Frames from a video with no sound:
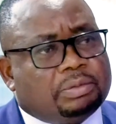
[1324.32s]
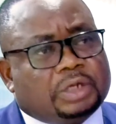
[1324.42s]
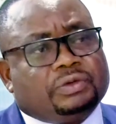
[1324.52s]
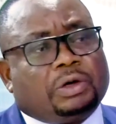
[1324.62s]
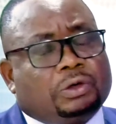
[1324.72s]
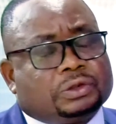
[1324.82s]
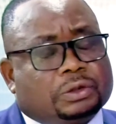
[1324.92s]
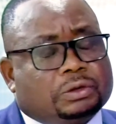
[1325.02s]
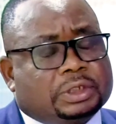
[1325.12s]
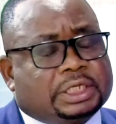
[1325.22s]
but we are
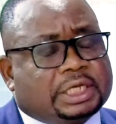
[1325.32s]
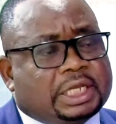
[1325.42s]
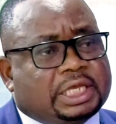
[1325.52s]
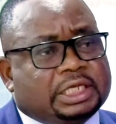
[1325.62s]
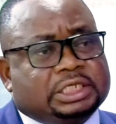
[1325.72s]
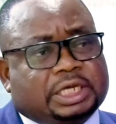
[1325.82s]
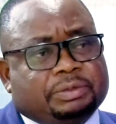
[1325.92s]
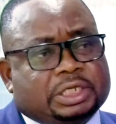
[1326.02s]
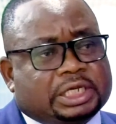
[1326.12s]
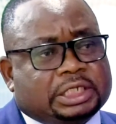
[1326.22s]
also looking at the
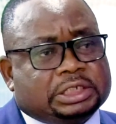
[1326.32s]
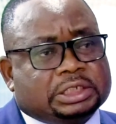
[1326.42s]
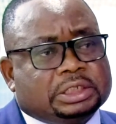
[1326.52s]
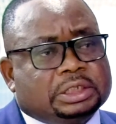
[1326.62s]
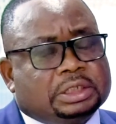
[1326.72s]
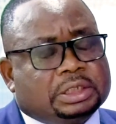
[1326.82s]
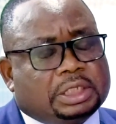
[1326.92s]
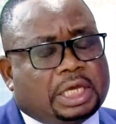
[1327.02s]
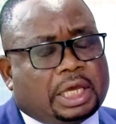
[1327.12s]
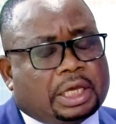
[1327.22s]
intermediate
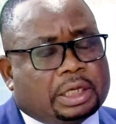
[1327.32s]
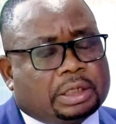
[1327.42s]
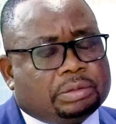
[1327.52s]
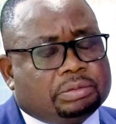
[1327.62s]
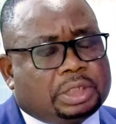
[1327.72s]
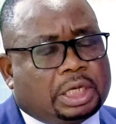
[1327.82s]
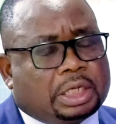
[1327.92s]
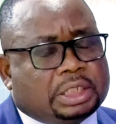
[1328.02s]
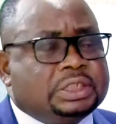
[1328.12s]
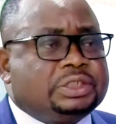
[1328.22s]

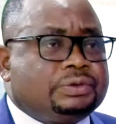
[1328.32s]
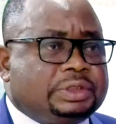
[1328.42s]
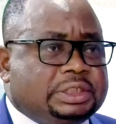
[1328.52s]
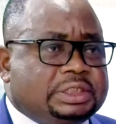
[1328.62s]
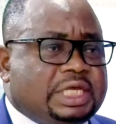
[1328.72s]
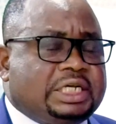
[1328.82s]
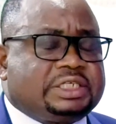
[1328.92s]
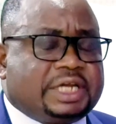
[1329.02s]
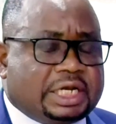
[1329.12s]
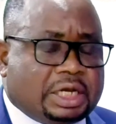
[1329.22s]
institutions that
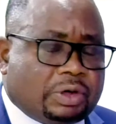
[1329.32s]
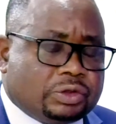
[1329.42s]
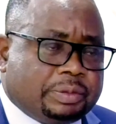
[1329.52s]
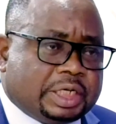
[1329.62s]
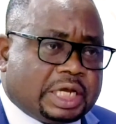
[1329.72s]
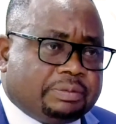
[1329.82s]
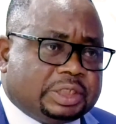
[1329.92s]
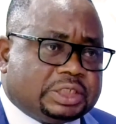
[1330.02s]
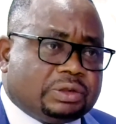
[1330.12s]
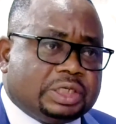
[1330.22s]
train our human
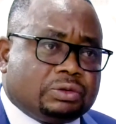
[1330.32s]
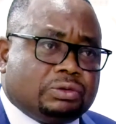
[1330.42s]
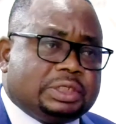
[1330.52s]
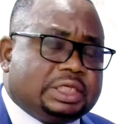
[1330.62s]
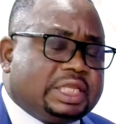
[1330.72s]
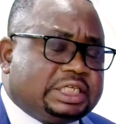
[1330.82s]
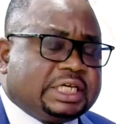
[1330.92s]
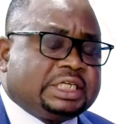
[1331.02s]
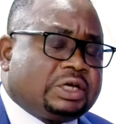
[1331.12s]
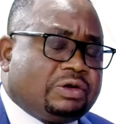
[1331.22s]
capital, including the
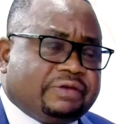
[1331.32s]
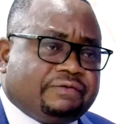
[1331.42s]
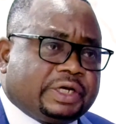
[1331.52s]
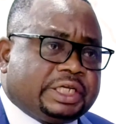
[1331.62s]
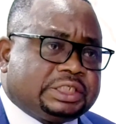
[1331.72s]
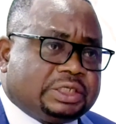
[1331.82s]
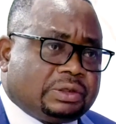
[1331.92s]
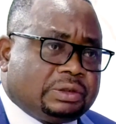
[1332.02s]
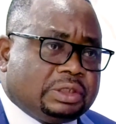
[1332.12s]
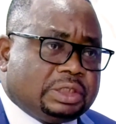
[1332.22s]
technical and
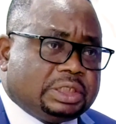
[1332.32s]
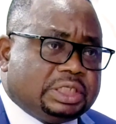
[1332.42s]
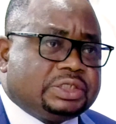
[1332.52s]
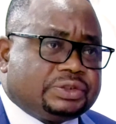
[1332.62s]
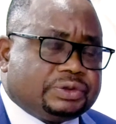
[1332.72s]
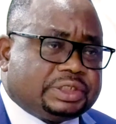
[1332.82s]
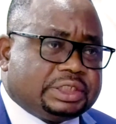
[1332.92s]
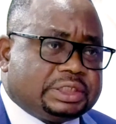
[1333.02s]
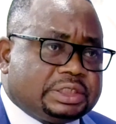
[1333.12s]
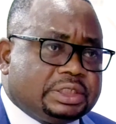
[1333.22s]
vocational
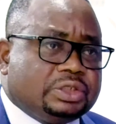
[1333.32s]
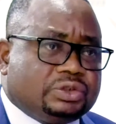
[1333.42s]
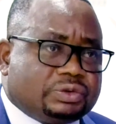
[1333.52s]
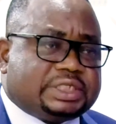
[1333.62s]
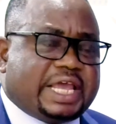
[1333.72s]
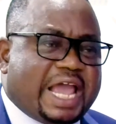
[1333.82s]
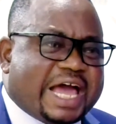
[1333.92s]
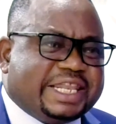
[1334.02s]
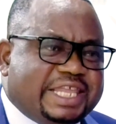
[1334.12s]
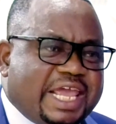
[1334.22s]
institutions, to say,
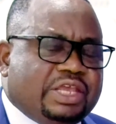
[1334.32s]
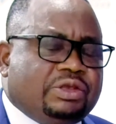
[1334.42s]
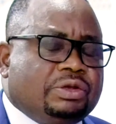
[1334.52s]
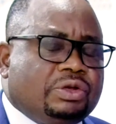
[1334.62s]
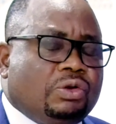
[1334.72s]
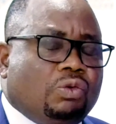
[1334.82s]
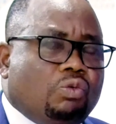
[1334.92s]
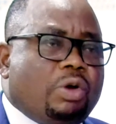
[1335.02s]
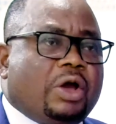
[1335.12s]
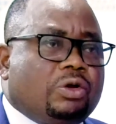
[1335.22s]
are they
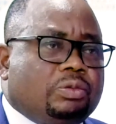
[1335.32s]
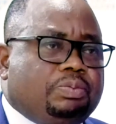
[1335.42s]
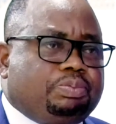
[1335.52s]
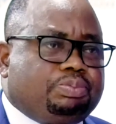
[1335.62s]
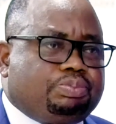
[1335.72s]
well